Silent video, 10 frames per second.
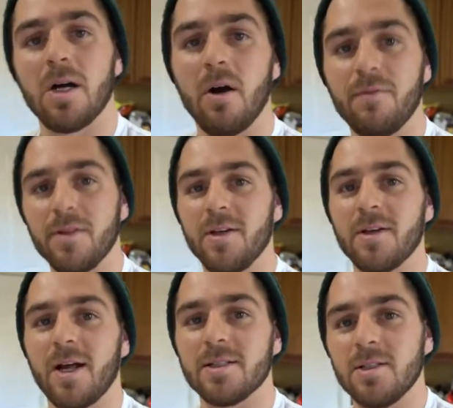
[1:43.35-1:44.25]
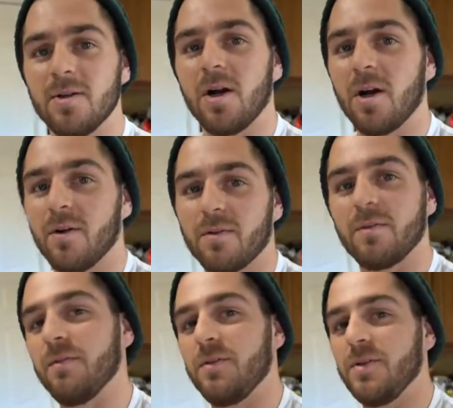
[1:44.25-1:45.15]
Hopefully you're not too hungover
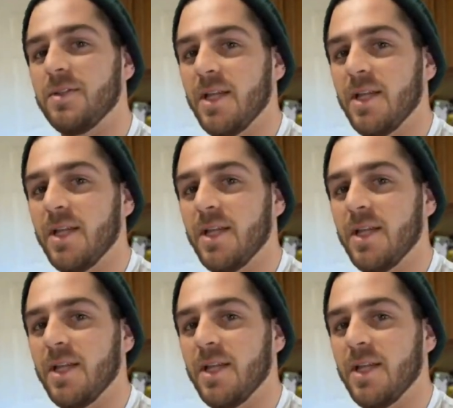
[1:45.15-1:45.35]
from food